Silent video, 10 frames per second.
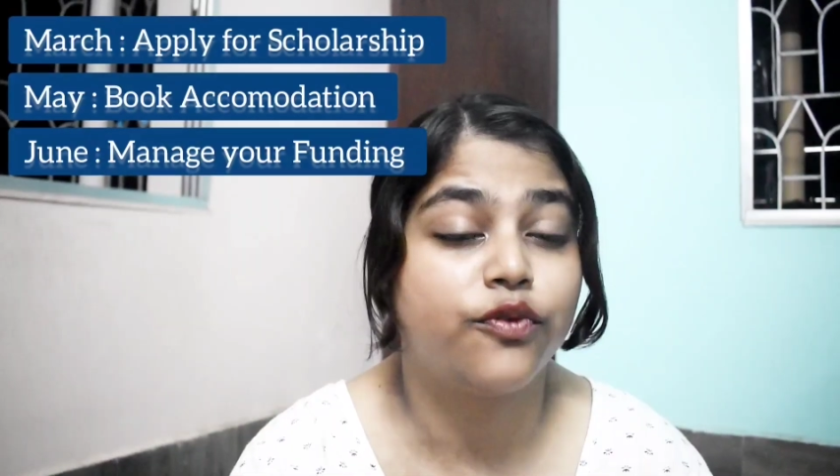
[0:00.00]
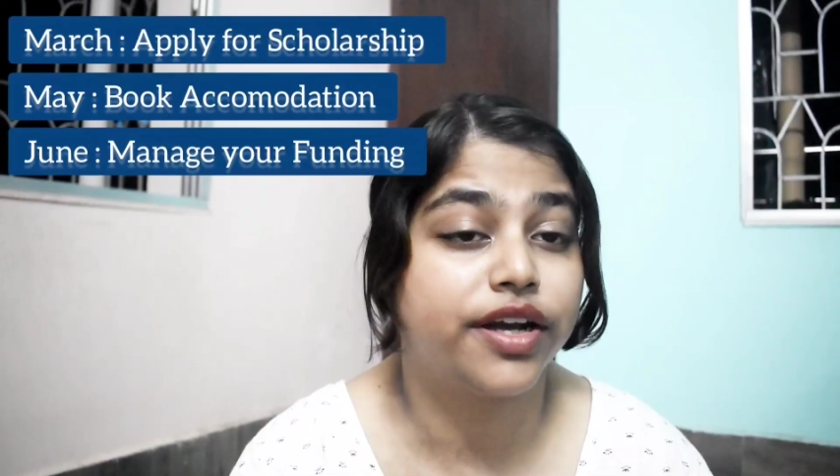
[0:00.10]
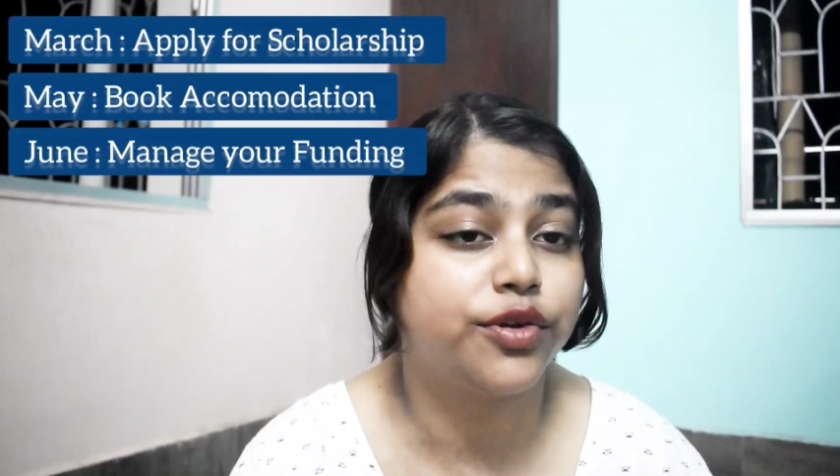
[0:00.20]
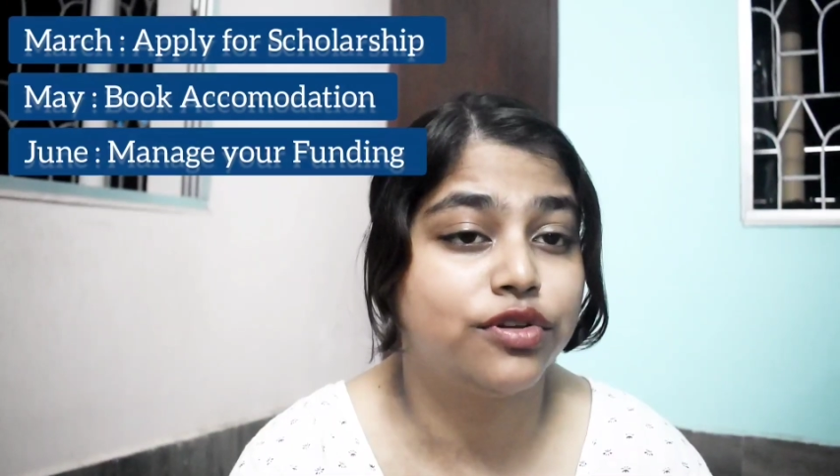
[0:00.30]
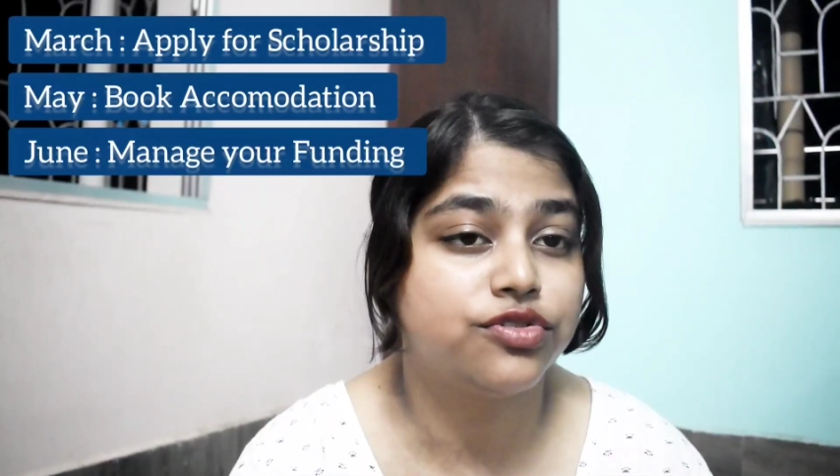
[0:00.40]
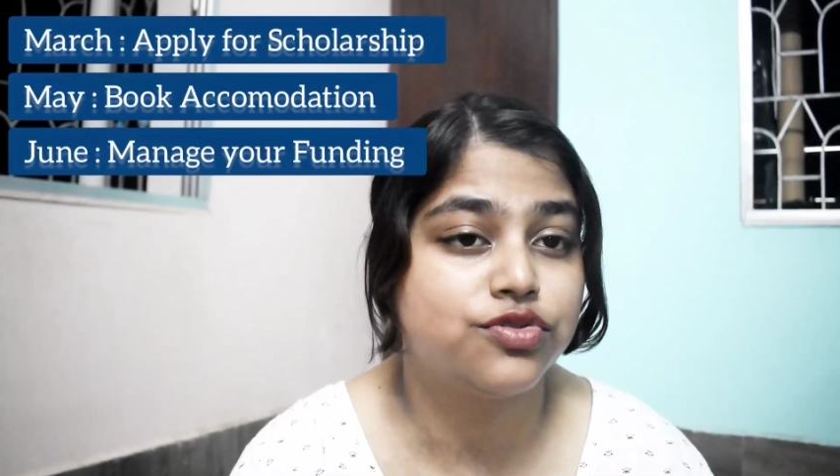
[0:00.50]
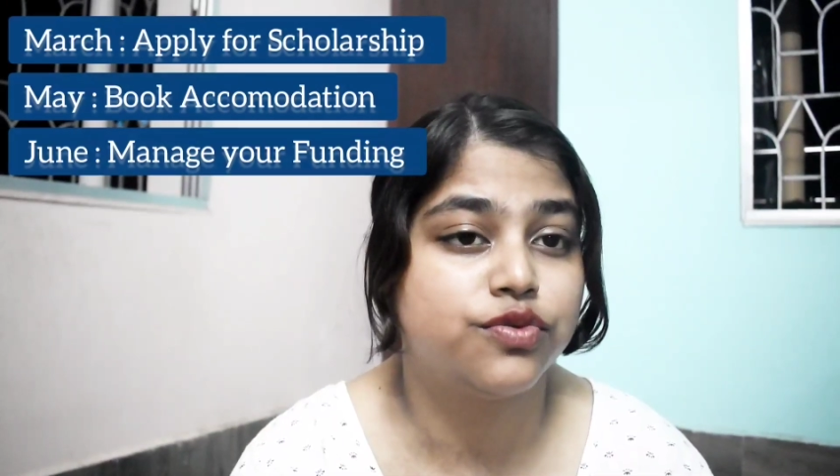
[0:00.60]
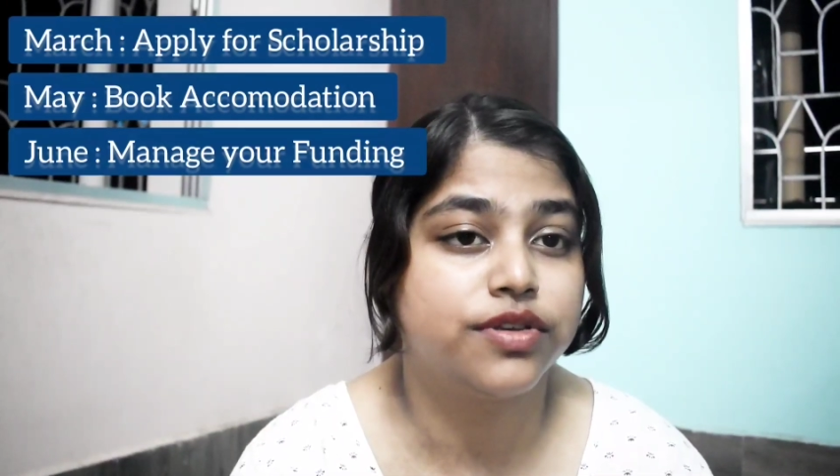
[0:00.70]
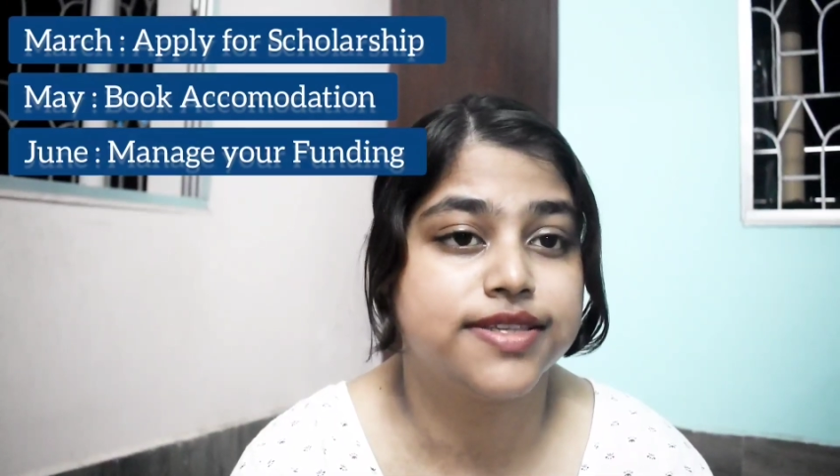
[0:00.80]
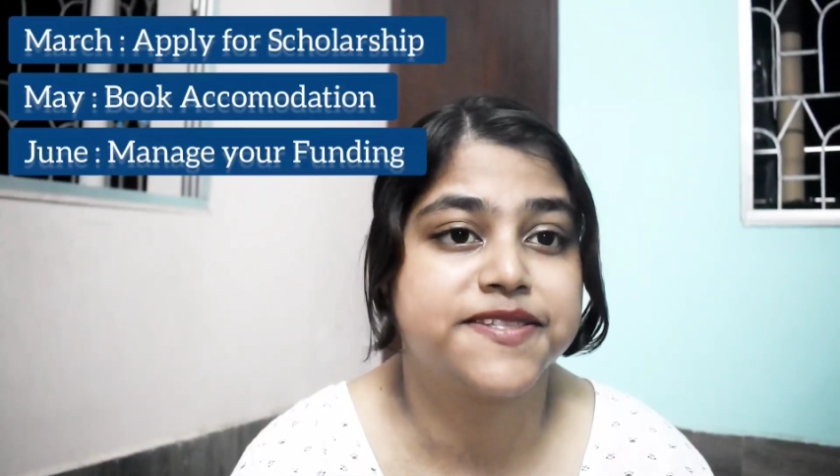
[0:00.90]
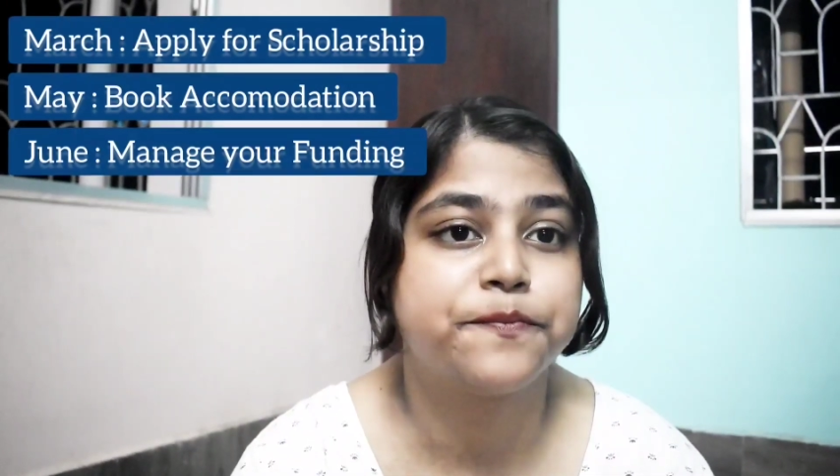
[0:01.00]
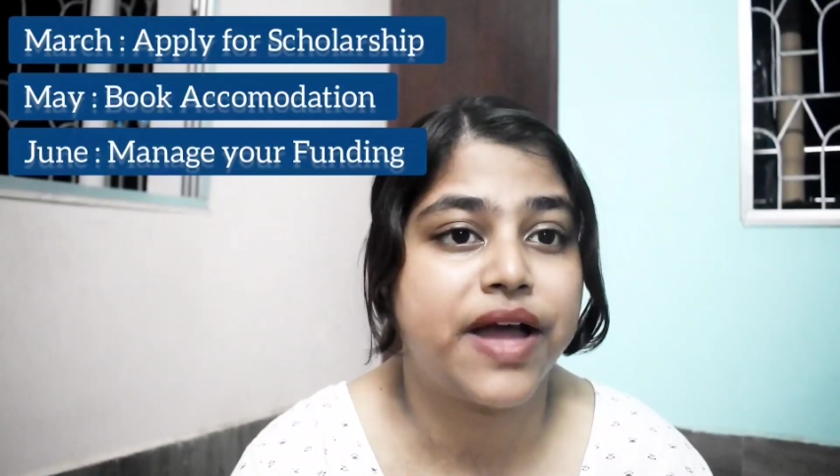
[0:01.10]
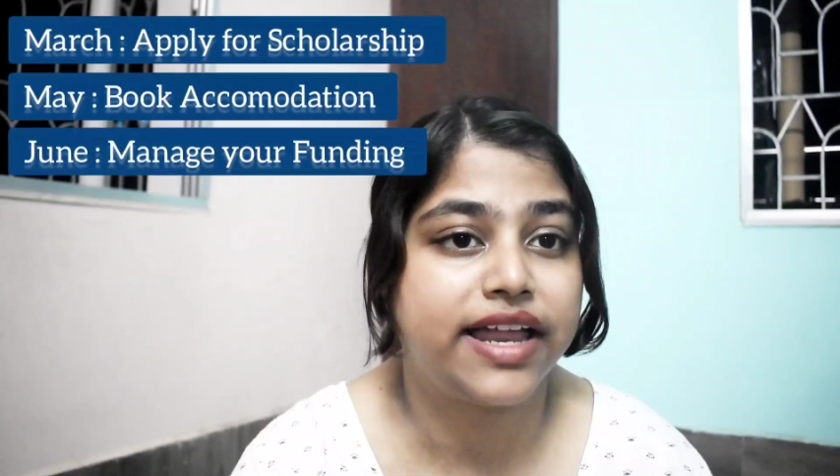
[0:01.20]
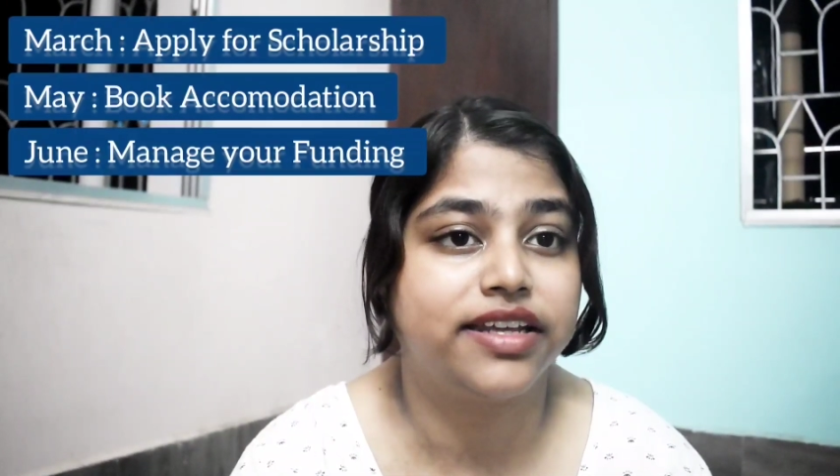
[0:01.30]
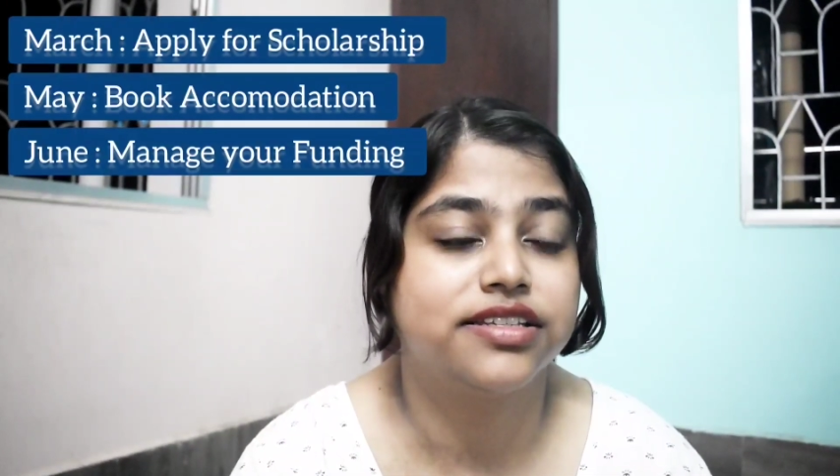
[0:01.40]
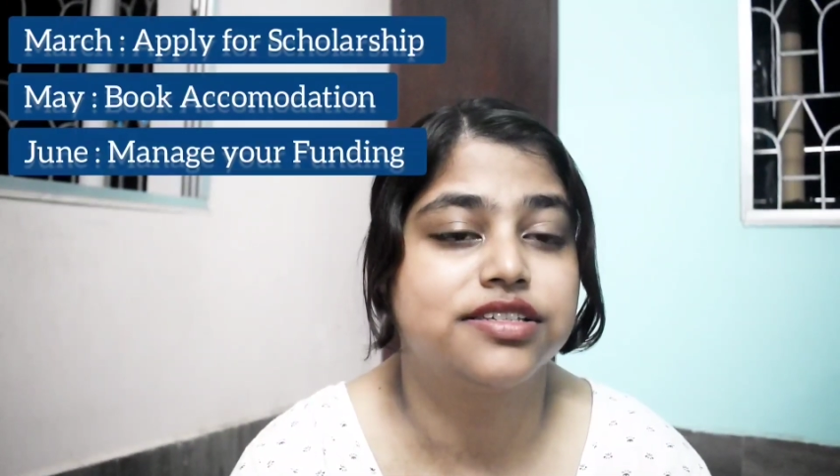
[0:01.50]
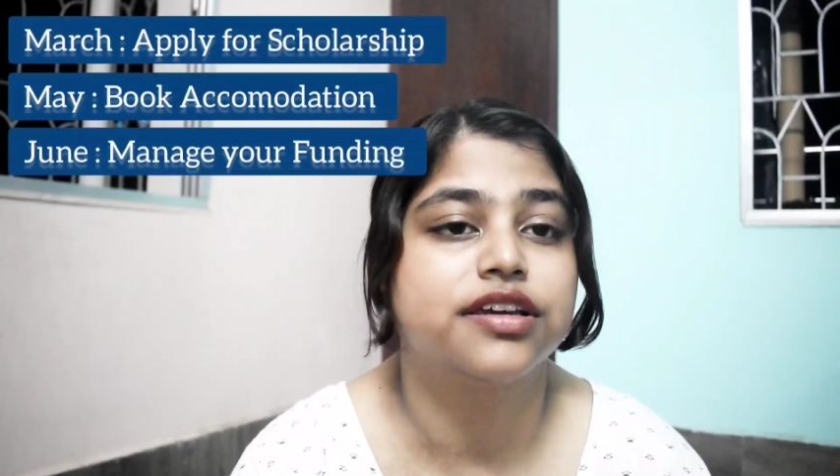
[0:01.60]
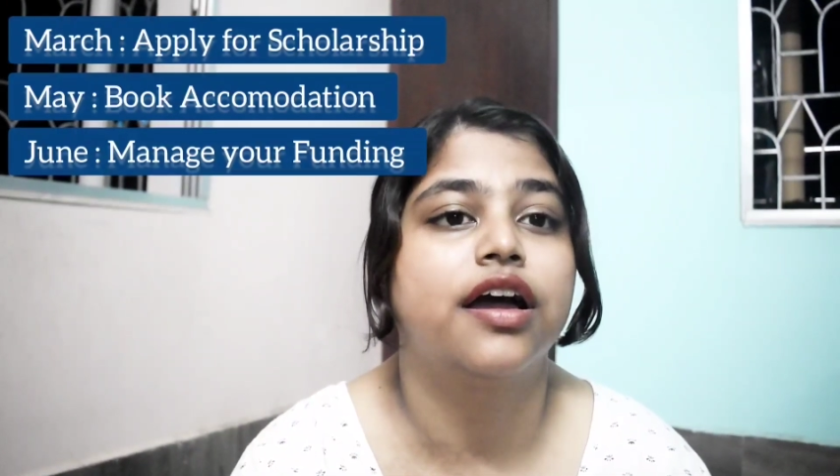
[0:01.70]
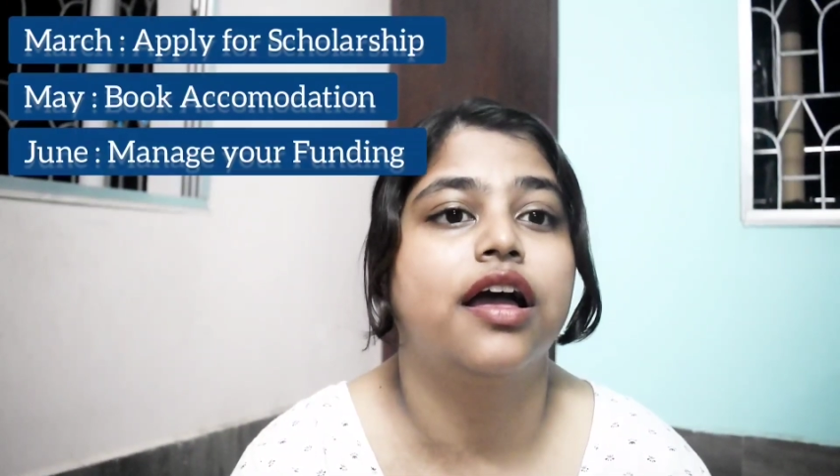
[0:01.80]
what you need to do is manage